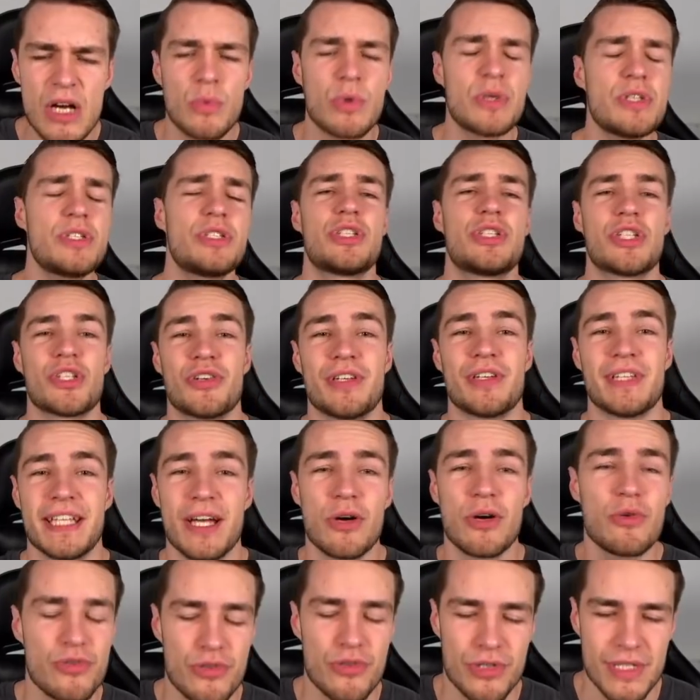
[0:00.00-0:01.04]
was during the
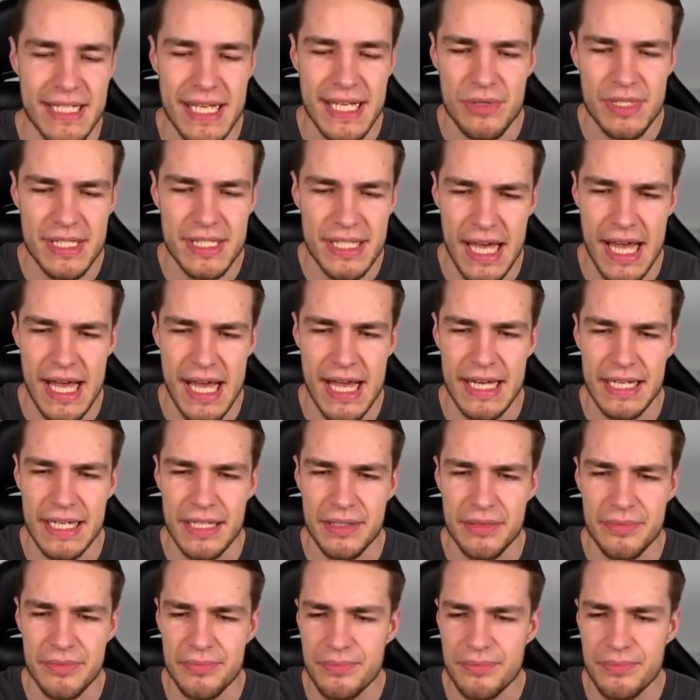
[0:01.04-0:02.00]
ultrasound scan.